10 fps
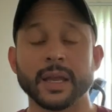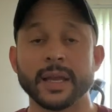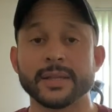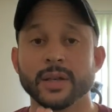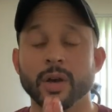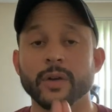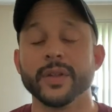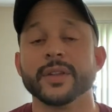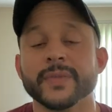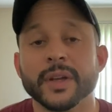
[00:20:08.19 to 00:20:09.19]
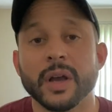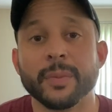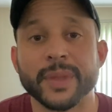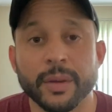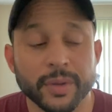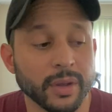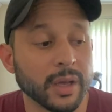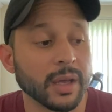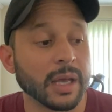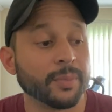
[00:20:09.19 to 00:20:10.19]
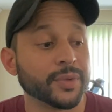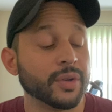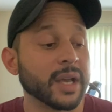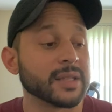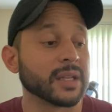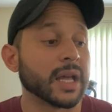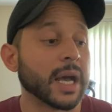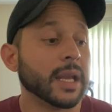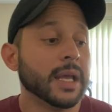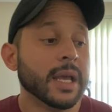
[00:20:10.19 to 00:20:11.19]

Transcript: guys, hopefully this video helped out, helped you guys a lot